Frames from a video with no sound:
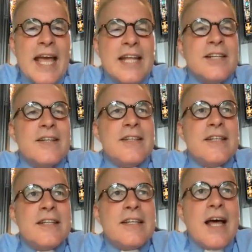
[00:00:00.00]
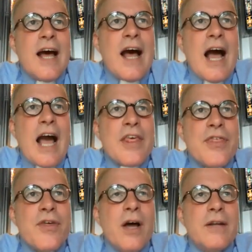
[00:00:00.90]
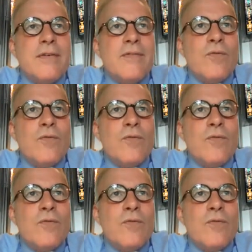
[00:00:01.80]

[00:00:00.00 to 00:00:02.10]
And I thought,